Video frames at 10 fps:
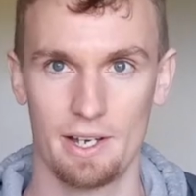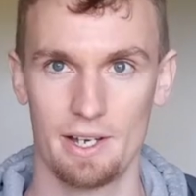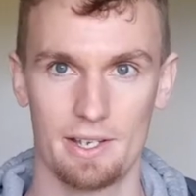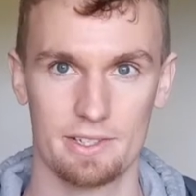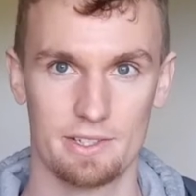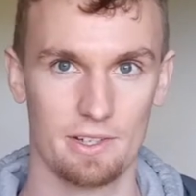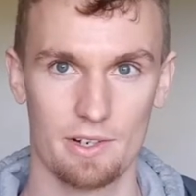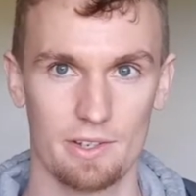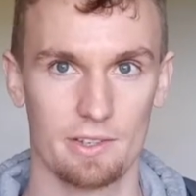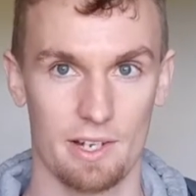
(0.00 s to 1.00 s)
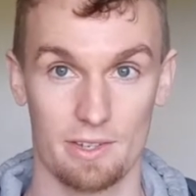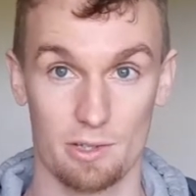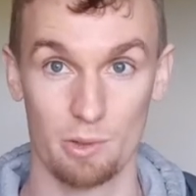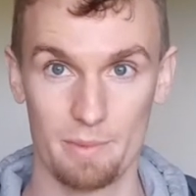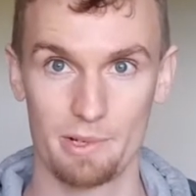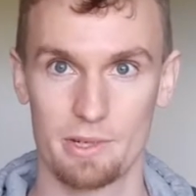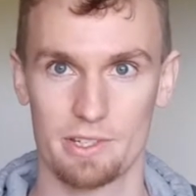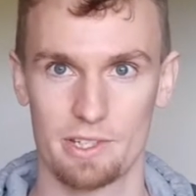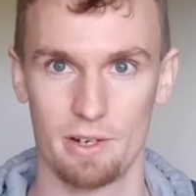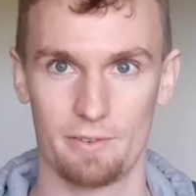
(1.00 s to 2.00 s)
And you know, like the soy milk
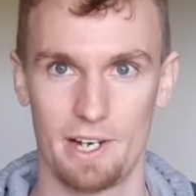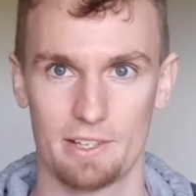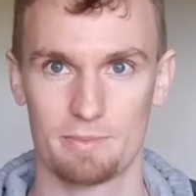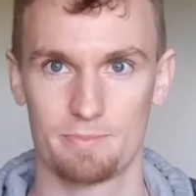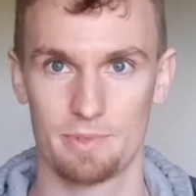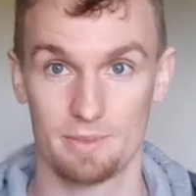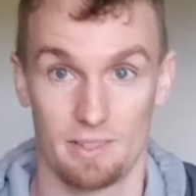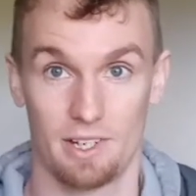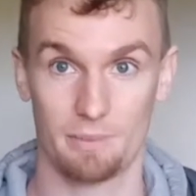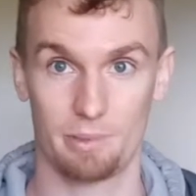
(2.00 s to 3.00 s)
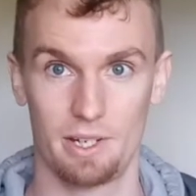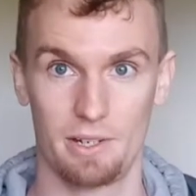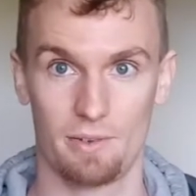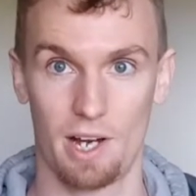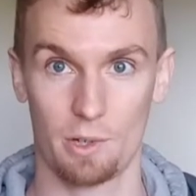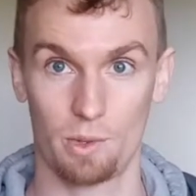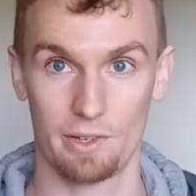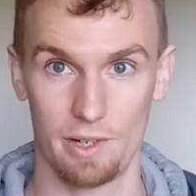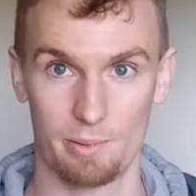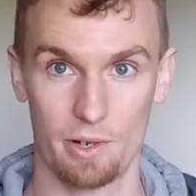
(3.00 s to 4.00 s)
itself has like plenty of high
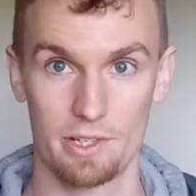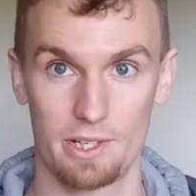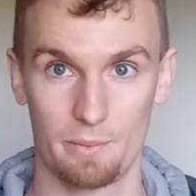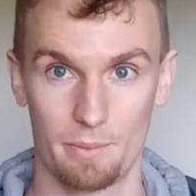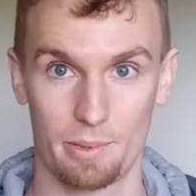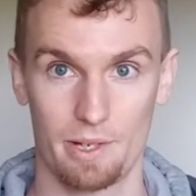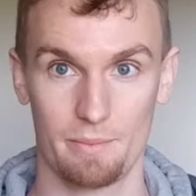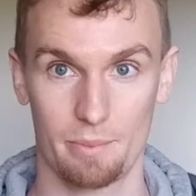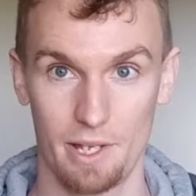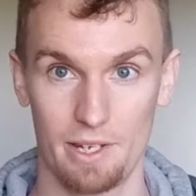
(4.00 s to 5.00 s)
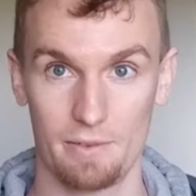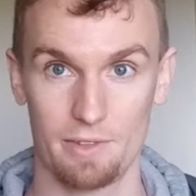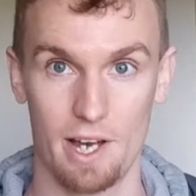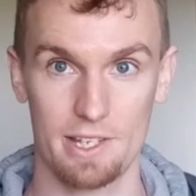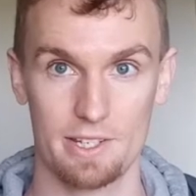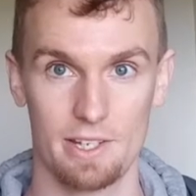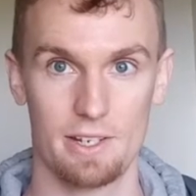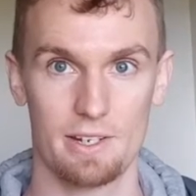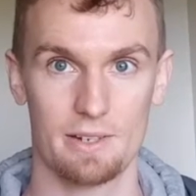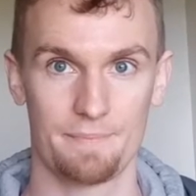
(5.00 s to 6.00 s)
quality protein with plenty of
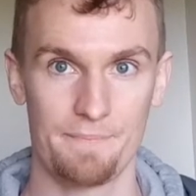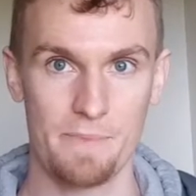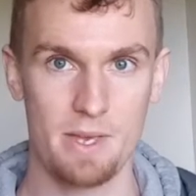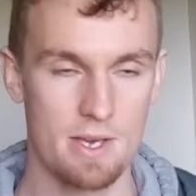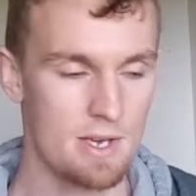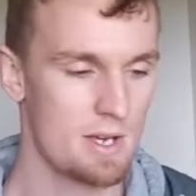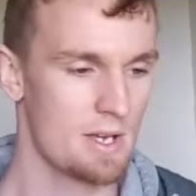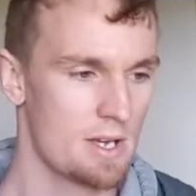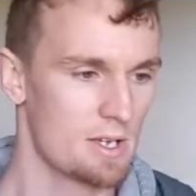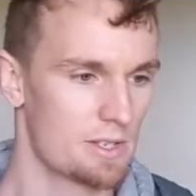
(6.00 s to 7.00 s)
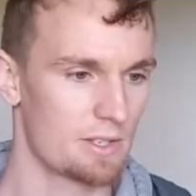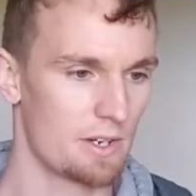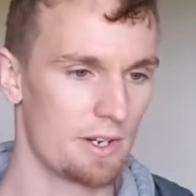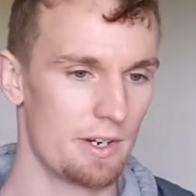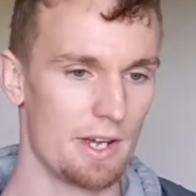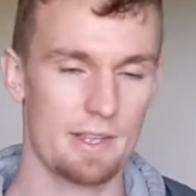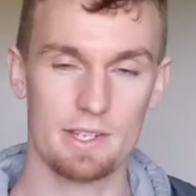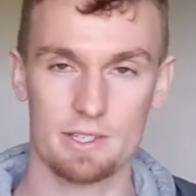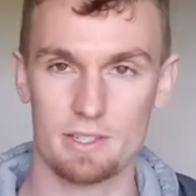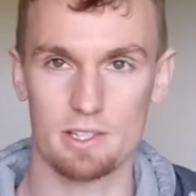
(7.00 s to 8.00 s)
lysine in it. So, and
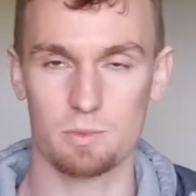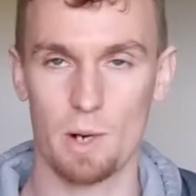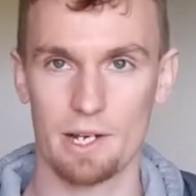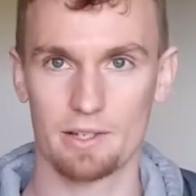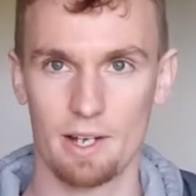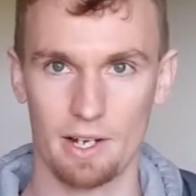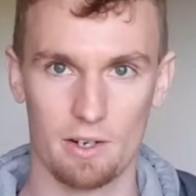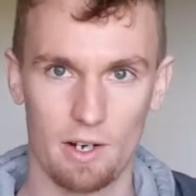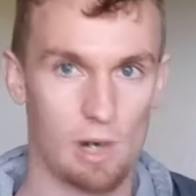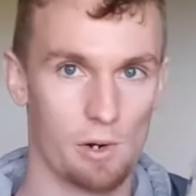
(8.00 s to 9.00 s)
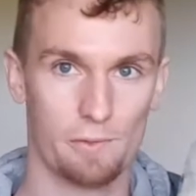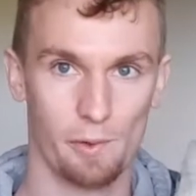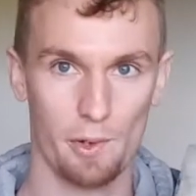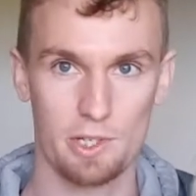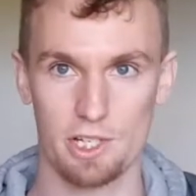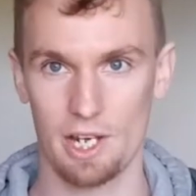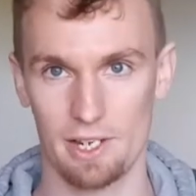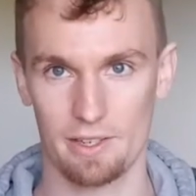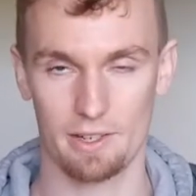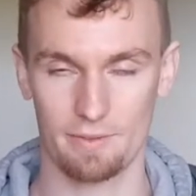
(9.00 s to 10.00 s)
this is just one like whole foods
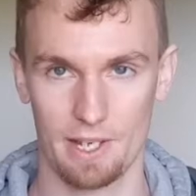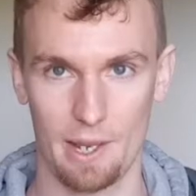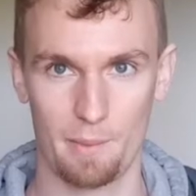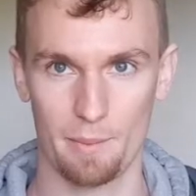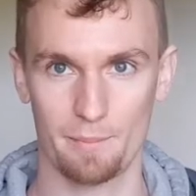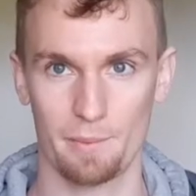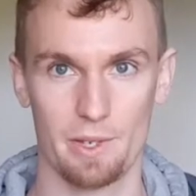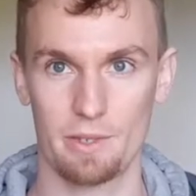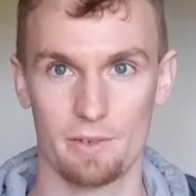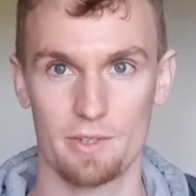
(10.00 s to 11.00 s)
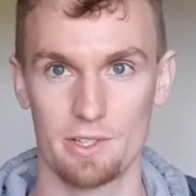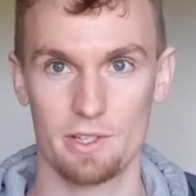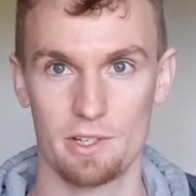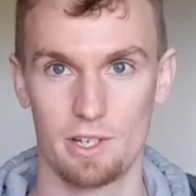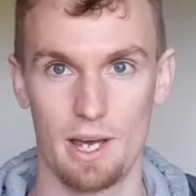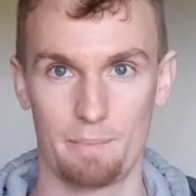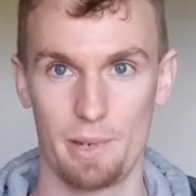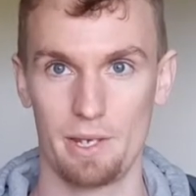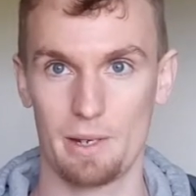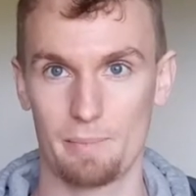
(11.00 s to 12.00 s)
shake that I've came up with. Obviously you could add
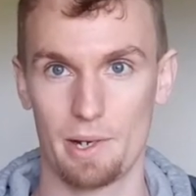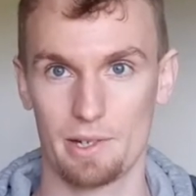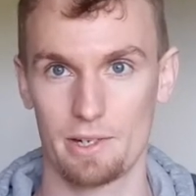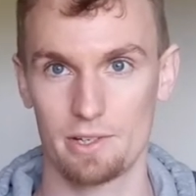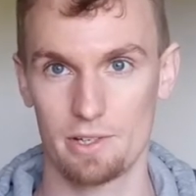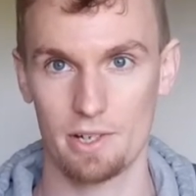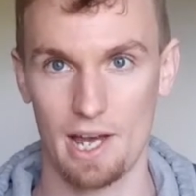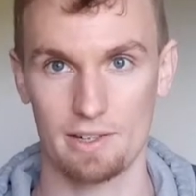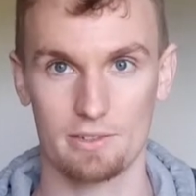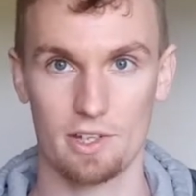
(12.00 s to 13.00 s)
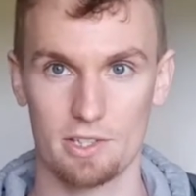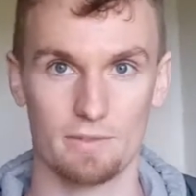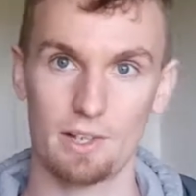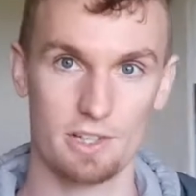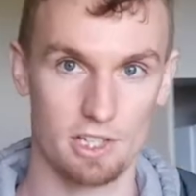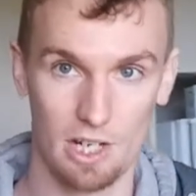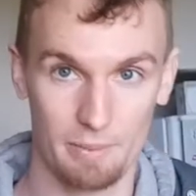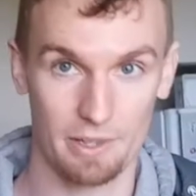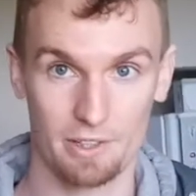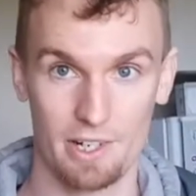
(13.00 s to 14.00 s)
peanut butter, you could add lots of other
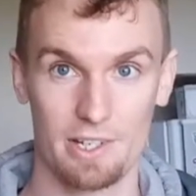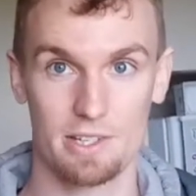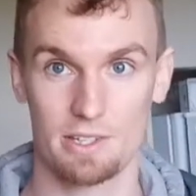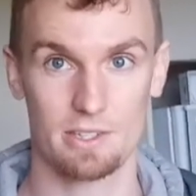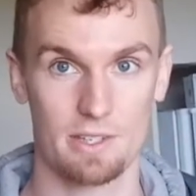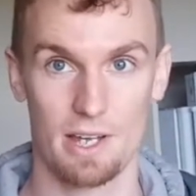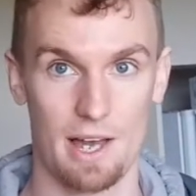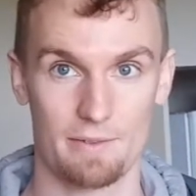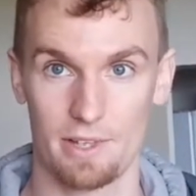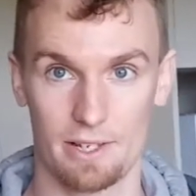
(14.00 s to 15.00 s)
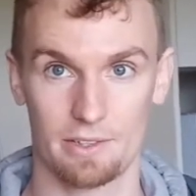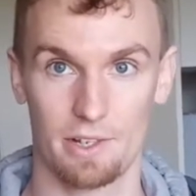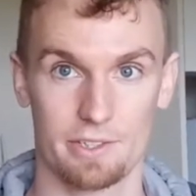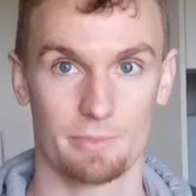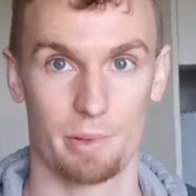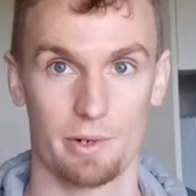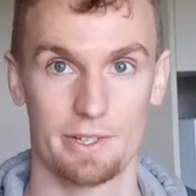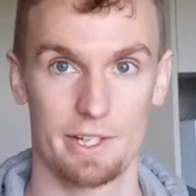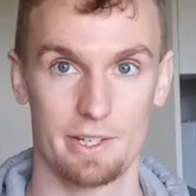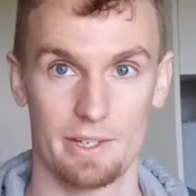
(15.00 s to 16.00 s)
cheap ingredients that have like lots of
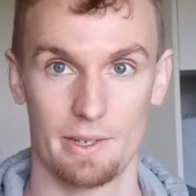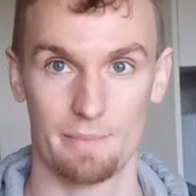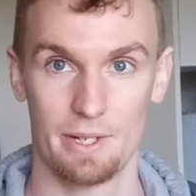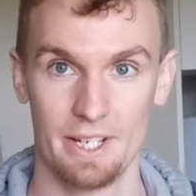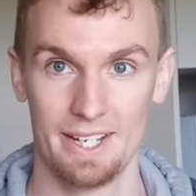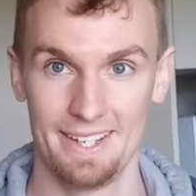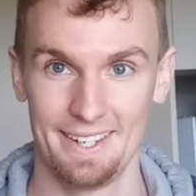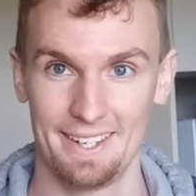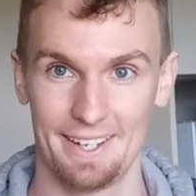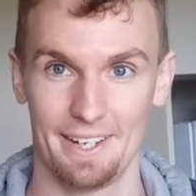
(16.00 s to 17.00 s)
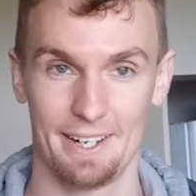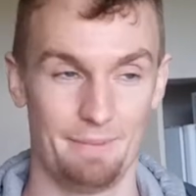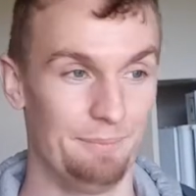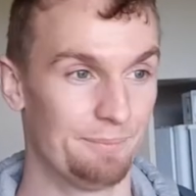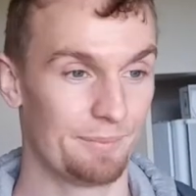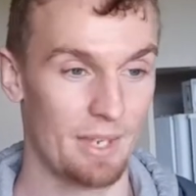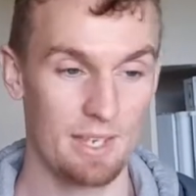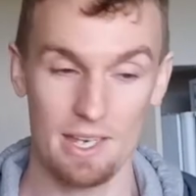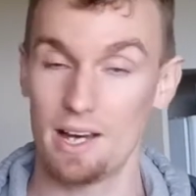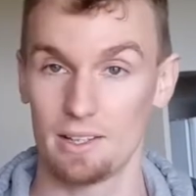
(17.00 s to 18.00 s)
protein in them.
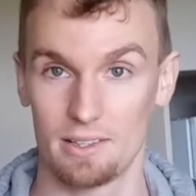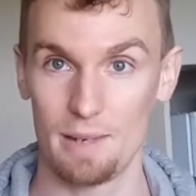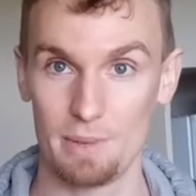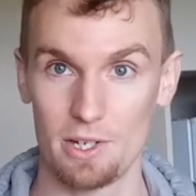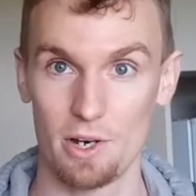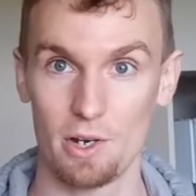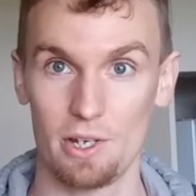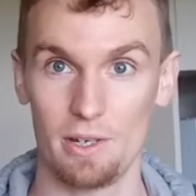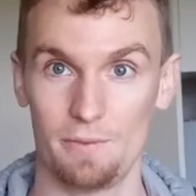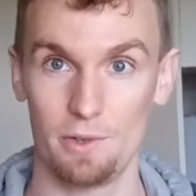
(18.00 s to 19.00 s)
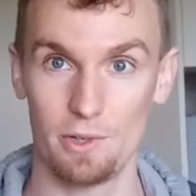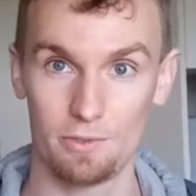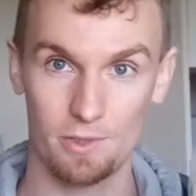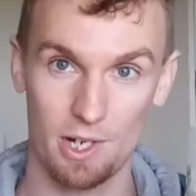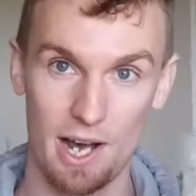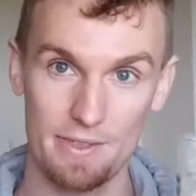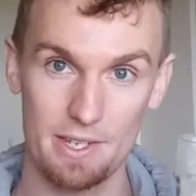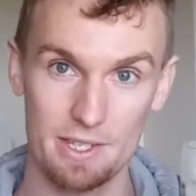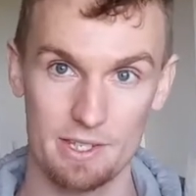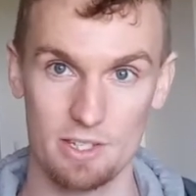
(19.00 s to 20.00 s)
Yeah, let me know if you've tried
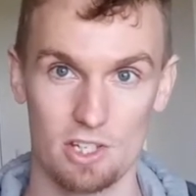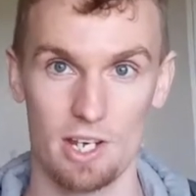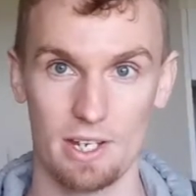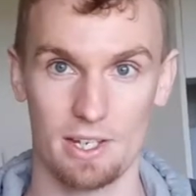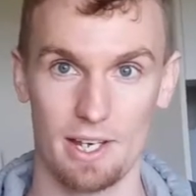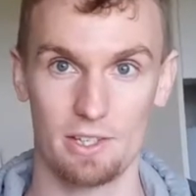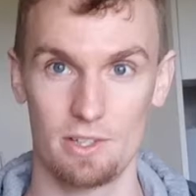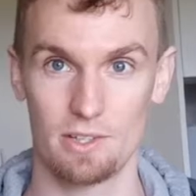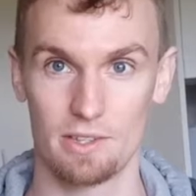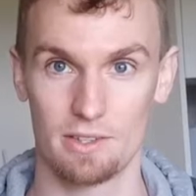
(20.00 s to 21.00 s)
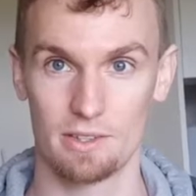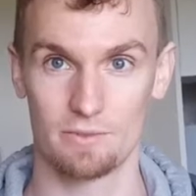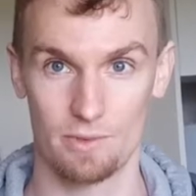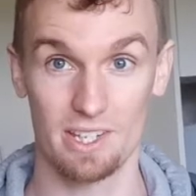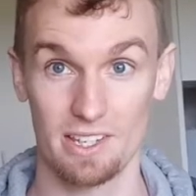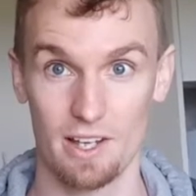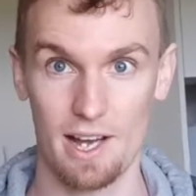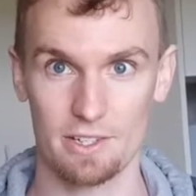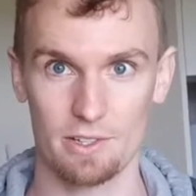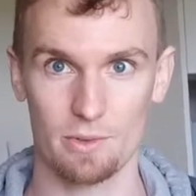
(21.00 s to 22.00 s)
this shake and you really
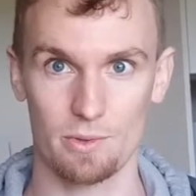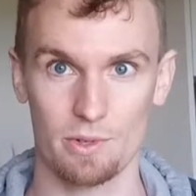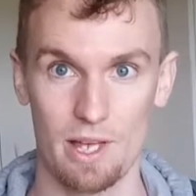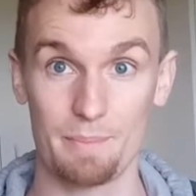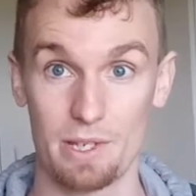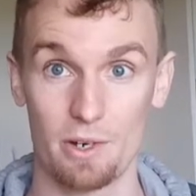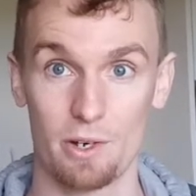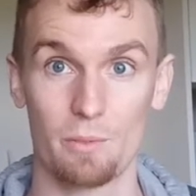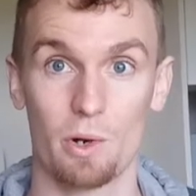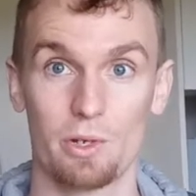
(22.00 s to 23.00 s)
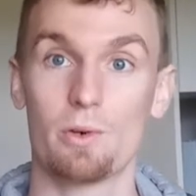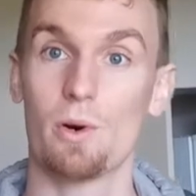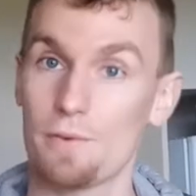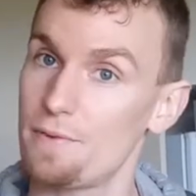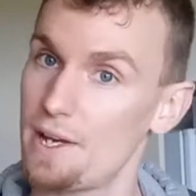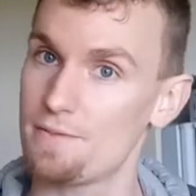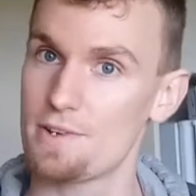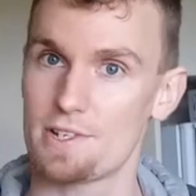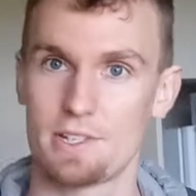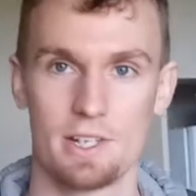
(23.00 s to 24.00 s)
liked it, or let me know what your
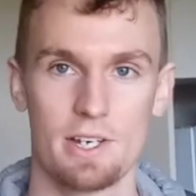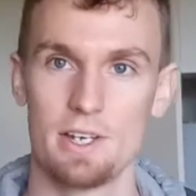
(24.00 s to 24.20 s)
favorite